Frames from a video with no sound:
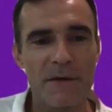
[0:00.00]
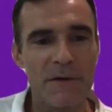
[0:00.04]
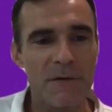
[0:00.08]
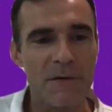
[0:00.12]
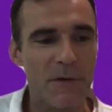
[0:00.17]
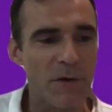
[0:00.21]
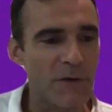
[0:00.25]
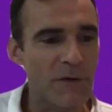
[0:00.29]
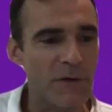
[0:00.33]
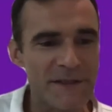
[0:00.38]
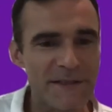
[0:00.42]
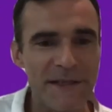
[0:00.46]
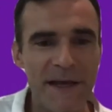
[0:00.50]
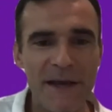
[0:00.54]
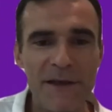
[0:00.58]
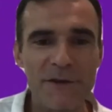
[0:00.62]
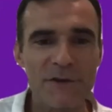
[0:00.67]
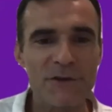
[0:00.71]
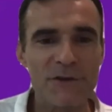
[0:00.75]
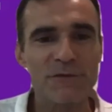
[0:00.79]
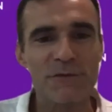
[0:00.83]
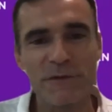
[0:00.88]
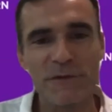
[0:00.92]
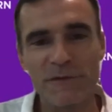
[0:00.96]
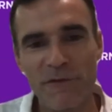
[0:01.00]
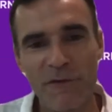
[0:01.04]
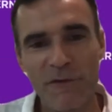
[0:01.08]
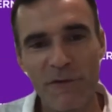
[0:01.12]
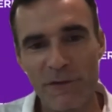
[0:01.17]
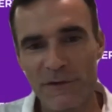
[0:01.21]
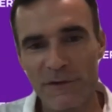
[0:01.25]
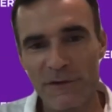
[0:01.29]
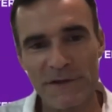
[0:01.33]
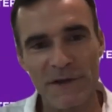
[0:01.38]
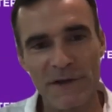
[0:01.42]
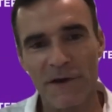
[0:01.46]
a desire to
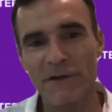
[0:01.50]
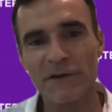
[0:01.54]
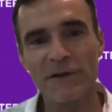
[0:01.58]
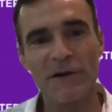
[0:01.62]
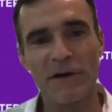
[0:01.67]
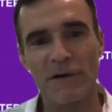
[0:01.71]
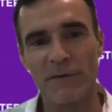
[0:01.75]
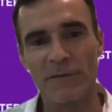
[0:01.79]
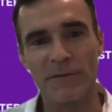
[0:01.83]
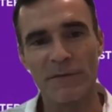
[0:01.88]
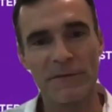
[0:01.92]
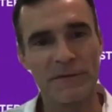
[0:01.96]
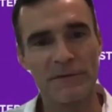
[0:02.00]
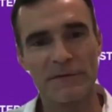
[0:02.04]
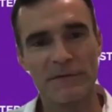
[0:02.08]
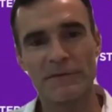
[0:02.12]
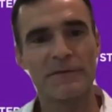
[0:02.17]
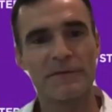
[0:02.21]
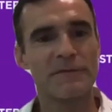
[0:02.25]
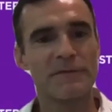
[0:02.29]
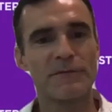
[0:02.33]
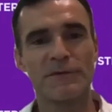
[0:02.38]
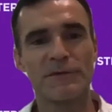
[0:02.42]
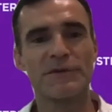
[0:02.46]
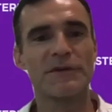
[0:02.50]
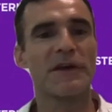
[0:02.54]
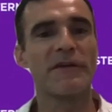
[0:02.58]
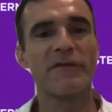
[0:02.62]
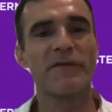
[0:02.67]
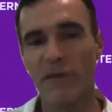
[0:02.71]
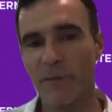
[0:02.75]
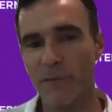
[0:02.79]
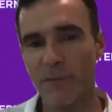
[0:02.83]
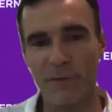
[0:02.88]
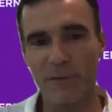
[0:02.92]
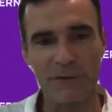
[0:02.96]
influence the outcome, which
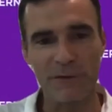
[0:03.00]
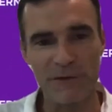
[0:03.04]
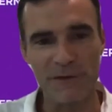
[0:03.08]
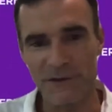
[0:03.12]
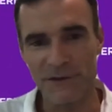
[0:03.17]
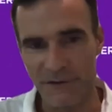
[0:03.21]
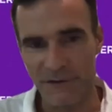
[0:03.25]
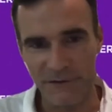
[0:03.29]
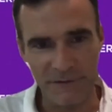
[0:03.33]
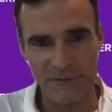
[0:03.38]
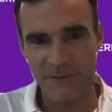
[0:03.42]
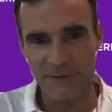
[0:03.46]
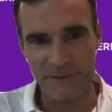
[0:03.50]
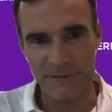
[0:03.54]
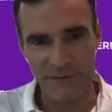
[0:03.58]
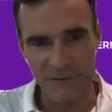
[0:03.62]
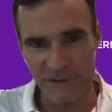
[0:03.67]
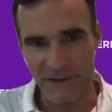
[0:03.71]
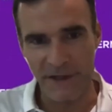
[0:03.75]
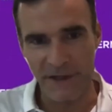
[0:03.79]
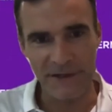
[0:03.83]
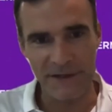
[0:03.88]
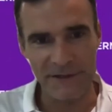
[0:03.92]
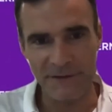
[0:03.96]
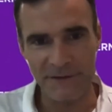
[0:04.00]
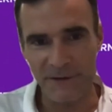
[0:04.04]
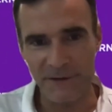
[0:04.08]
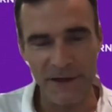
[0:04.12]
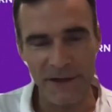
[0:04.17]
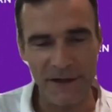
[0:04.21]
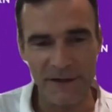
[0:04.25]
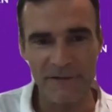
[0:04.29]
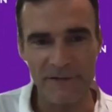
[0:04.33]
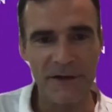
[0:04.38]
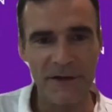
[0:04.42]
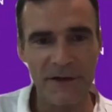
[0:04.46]
every politician, of course, likes to
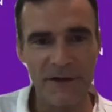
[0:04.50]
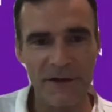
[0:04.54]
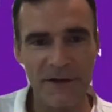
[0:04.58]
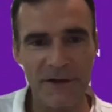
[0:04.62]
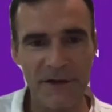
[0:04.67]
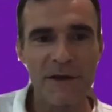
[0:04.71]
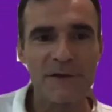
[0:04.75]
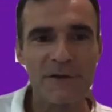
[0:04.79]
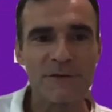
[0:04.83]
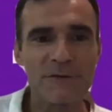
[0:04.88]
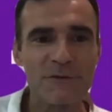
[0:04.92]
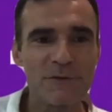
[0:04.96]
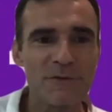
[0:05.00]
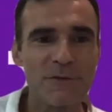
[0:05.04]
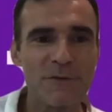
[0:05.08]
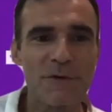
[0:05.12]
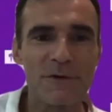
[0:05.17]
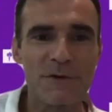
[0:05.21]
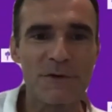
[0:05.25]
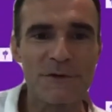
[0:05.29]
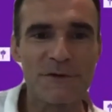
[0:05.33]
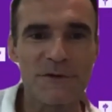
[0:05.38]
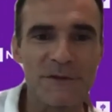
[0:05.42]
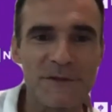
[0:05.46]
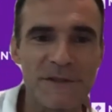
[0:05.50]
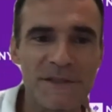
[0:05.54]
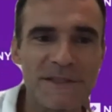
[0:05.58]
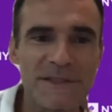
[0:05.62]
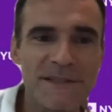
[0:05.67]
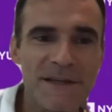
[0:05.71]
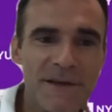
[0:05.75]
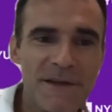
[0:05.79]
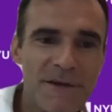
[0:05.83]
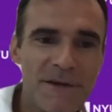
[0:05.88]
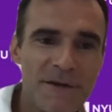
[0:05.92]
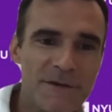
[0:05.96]
have, towards a
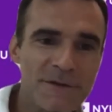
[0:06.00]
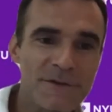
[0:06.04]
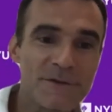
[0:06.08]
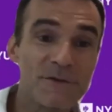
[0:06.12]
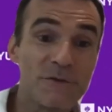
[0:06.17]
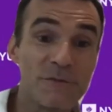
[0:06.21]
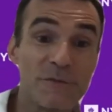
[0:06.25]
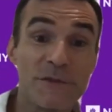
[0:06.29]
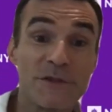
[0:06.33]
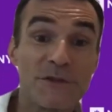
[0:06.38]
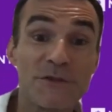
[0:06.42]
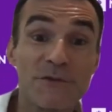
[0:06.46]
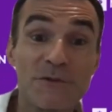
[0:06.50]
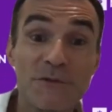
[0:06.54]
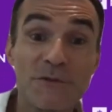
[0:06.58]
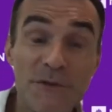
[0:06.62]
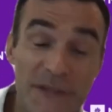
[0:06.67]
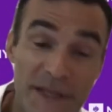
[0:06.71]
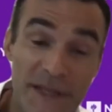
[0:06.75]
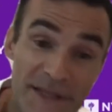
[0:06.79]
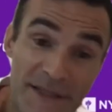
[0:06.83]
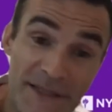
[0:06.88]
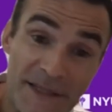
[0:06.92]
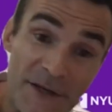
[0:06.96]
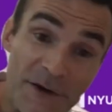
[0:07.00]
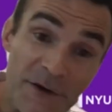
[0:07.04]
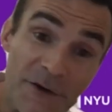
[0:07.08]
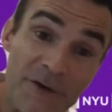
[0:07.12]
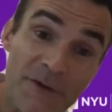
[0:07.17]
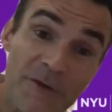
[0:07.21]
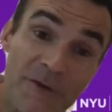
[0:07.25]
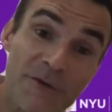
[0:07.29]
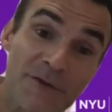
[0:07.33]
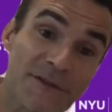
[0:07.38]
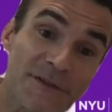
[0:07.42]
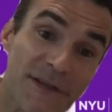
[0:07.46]
desire to be sure that the
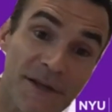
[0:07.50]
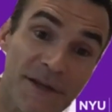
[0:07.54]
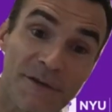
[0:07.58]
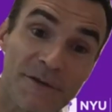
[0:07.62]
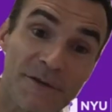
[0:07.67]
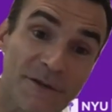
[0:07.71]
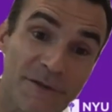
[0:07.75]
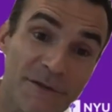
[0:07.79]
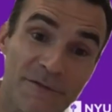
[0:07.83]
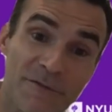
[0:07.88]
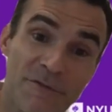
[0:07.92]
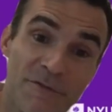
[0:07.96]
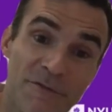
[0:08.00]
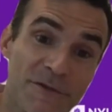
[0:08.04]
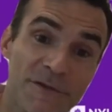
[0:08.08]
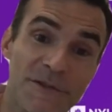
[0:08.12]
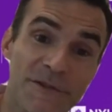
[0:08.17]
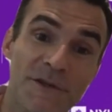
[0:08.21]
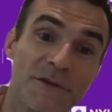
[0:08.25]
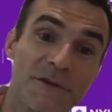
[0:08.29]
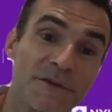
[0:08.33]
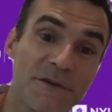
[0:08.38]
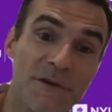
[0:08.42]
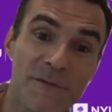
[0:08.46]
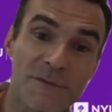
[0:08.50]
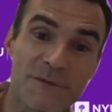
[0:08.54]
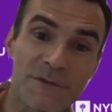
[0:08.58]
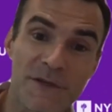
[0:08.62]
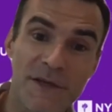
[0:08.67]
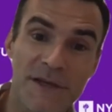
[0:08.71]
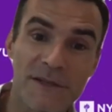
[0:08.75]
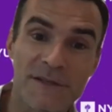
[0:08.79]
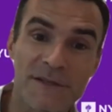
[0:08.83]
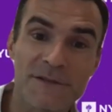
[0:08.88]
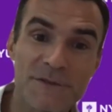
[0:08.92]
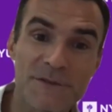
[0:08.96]
others cannot influence the outcomes
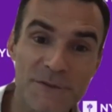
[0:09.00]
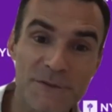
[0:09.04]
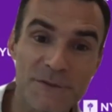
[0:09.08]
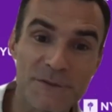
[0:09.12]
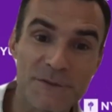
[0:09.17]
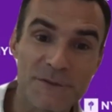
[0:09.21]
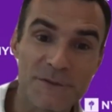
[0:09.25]
against you.